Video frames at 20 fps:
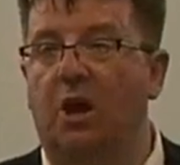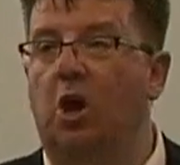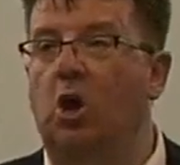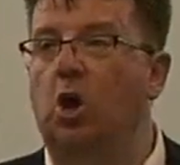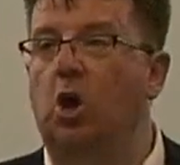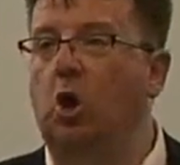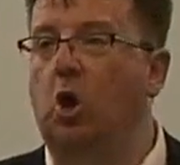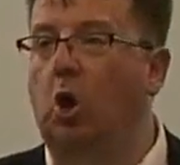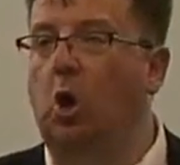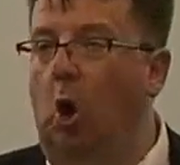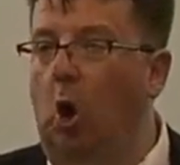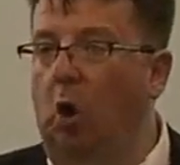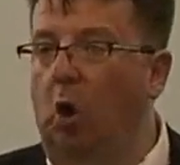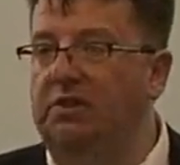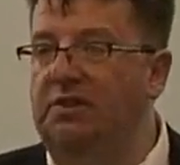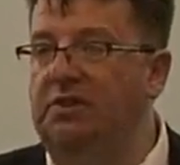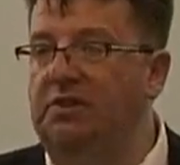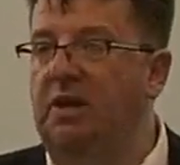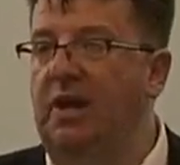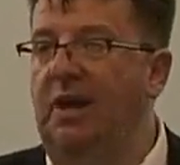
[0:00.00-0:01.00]
God
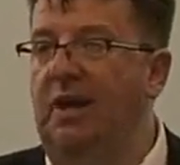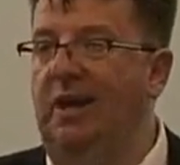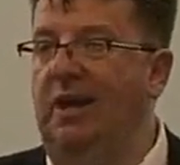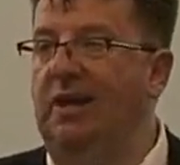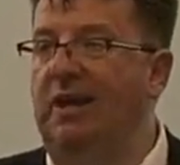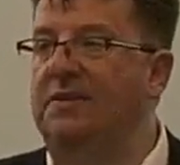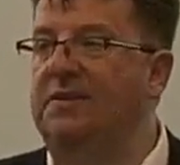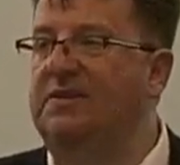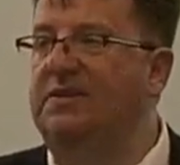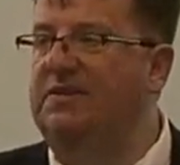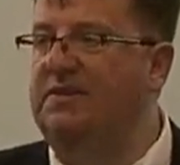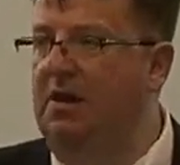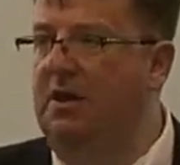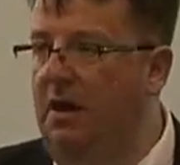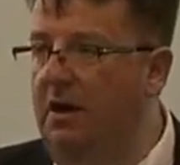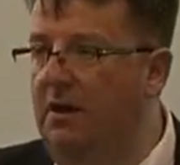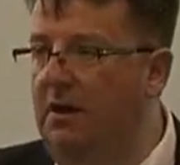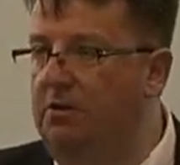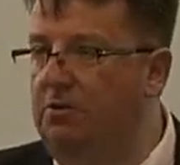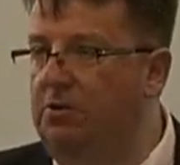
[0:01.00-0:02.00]
in
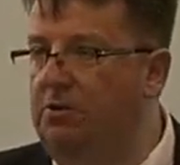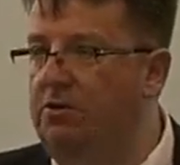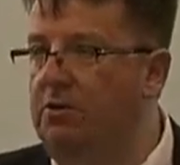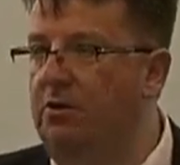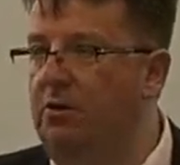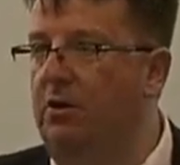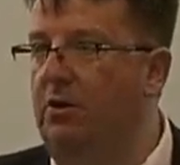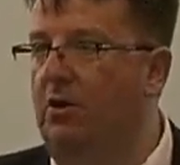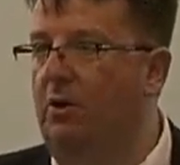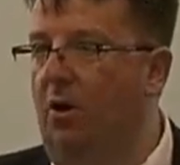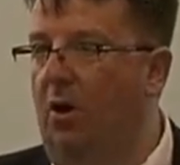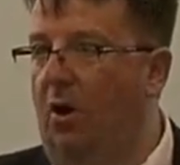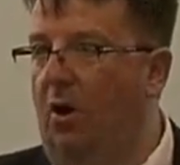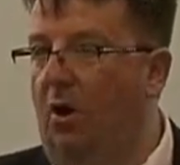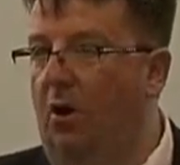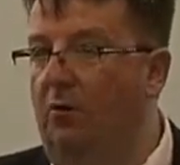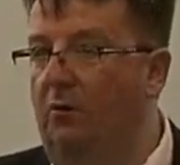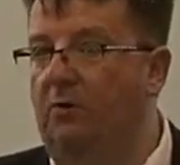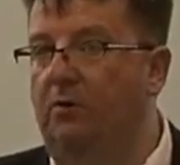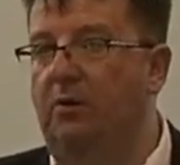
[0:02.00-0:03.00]
Search
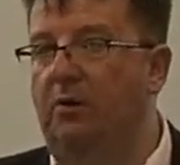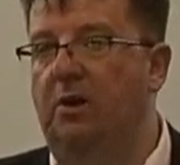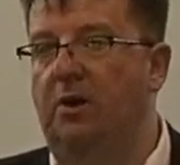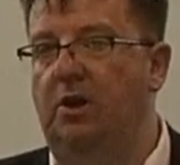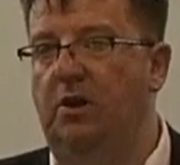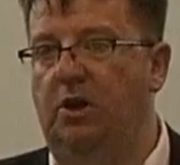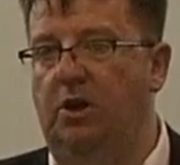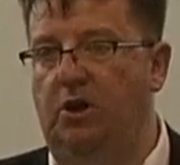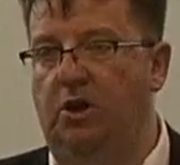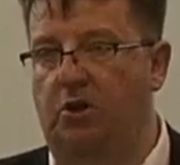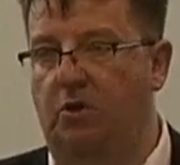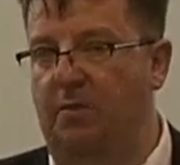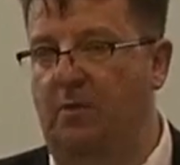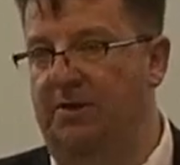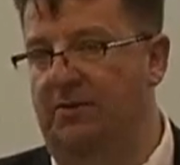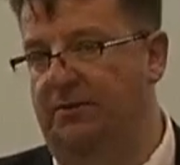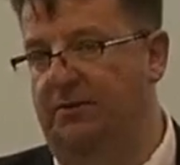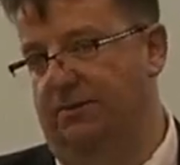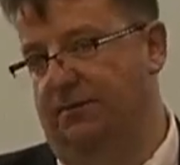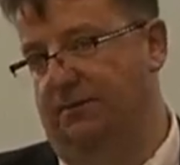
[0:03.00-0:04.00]
of
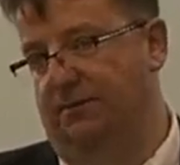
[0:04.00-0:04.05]
Humans.